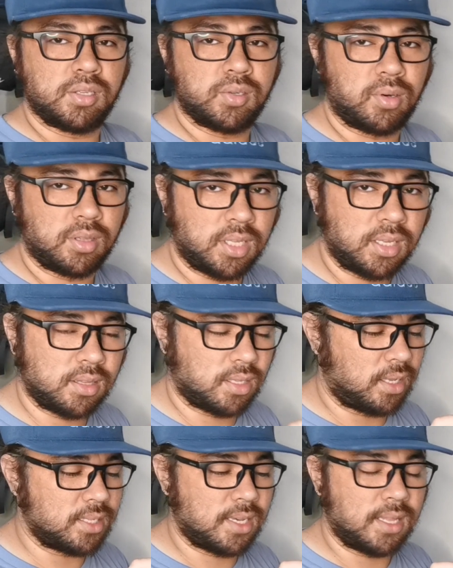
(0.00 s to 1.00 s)
So I think
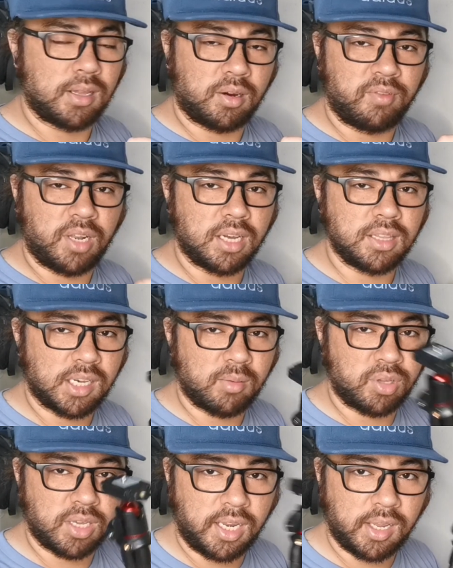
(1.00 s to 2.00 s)
that let's end our vlog na.
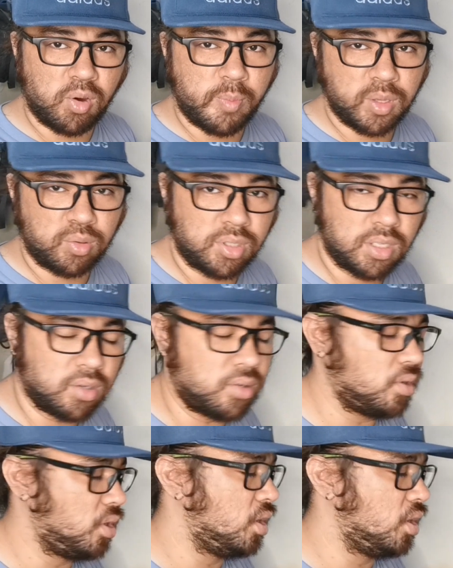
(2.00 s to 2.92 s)
Kamadaga na ikagpanulti, no?